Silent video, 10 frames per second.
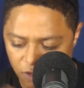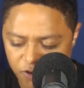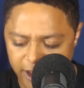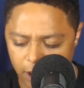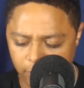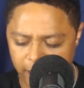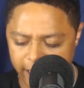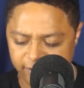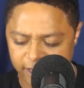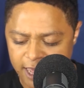Sit down and
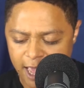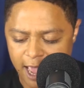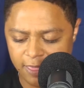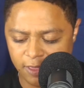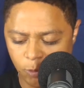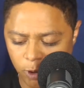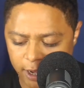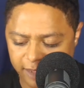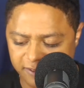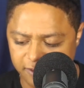relax. And then the one
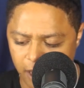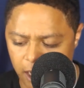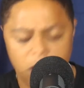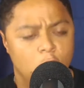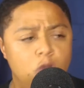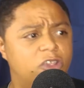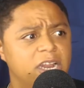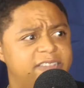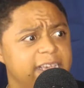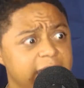guy says, who's
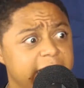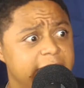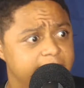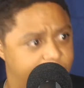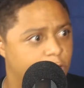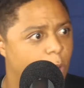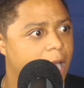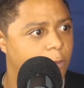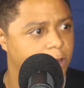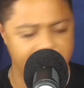going to sing lead? This is the
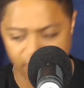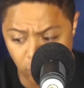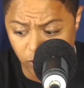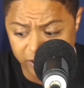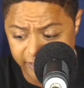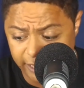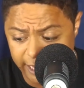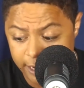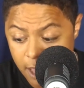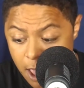choir boy guy. He's like, who's going to sing
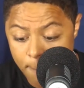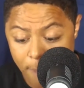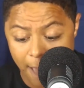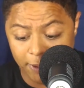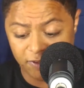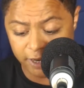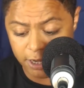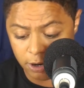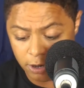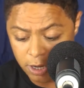lead? Bobby's in
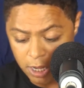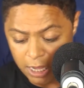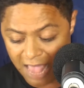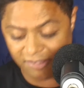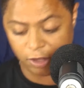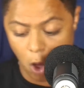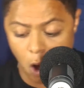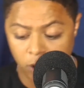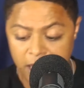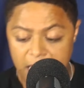here. He hasn't
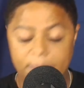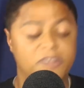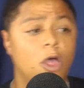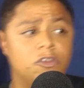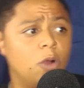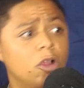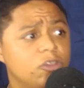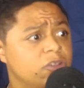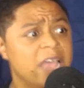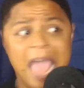called. He missed all his
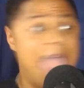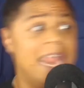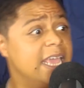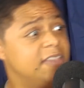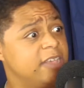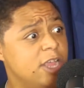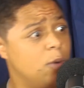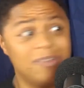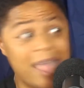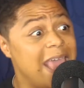rehearsals. Eddie isn't
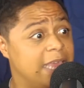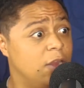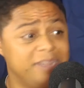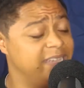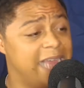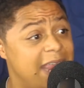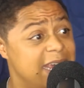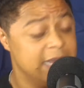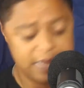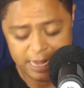here. Where's Eddie? Nobody's seen
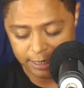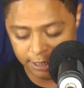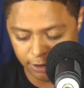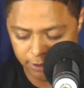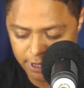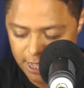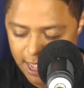Eddie, you know?